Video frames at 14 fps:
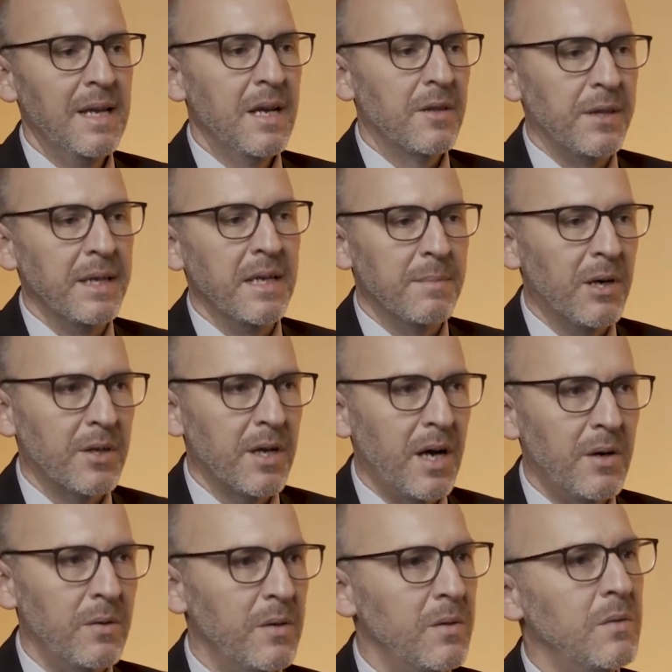think about
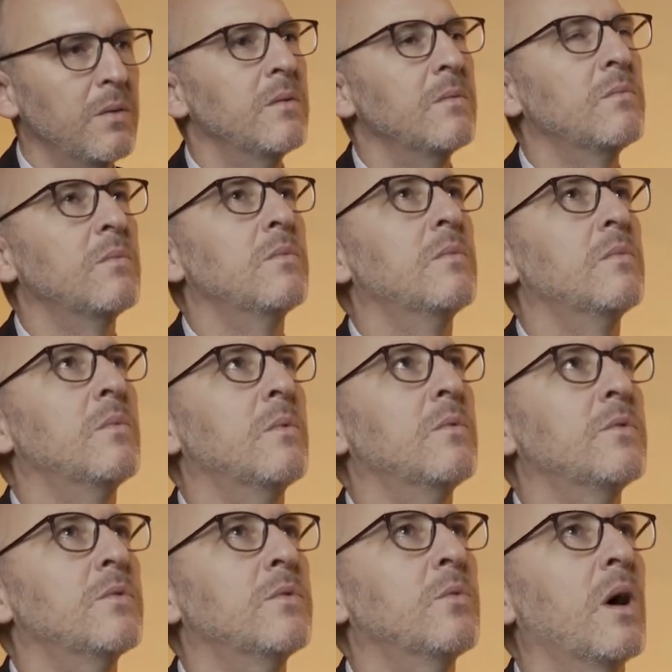how
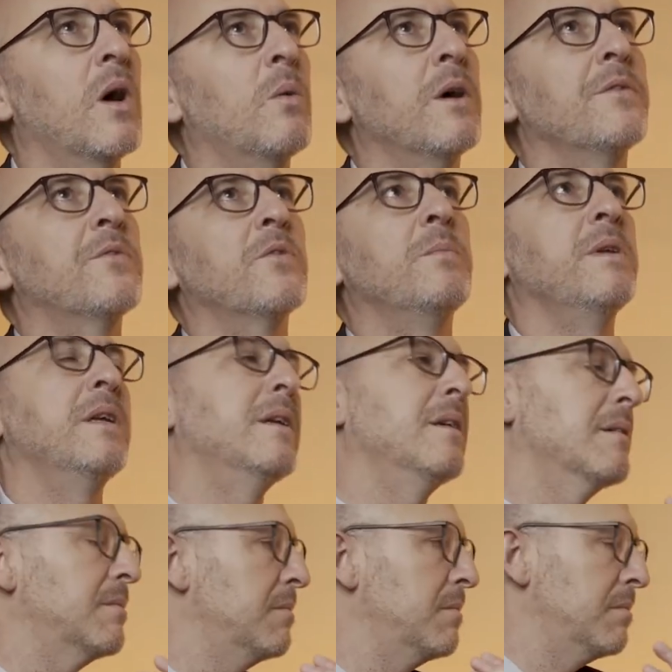do I want to be.
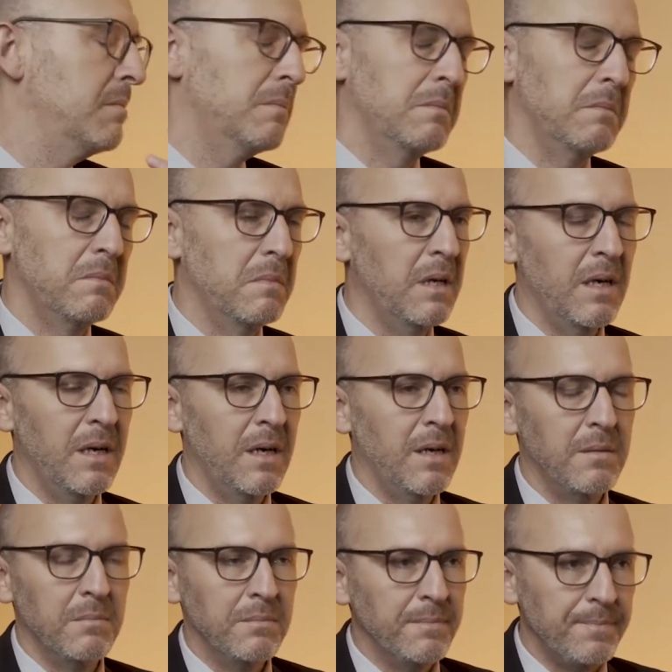
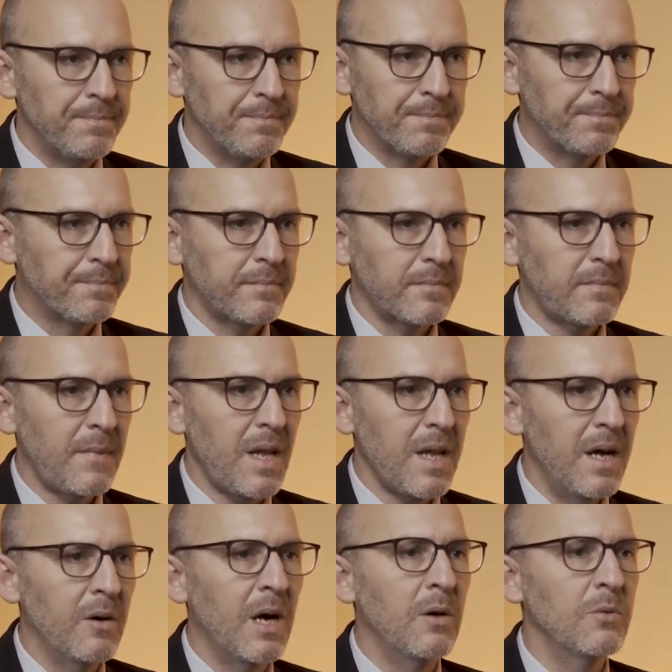
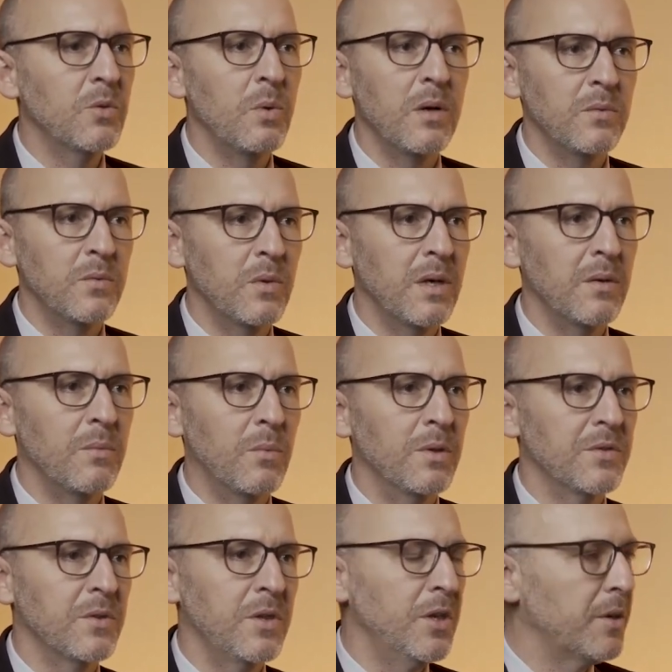How do I
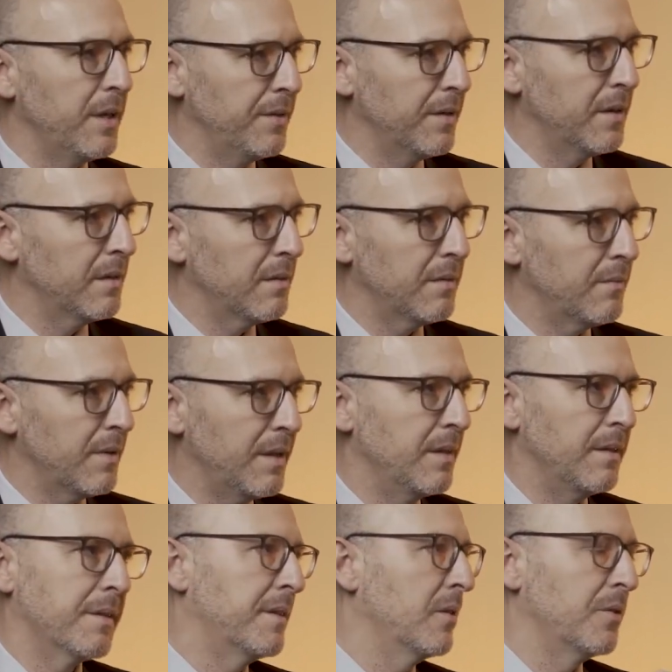want to look on
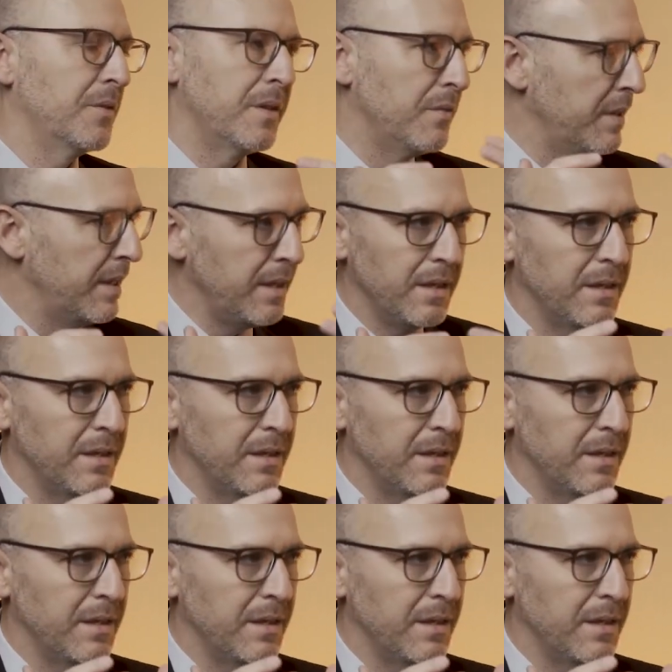TV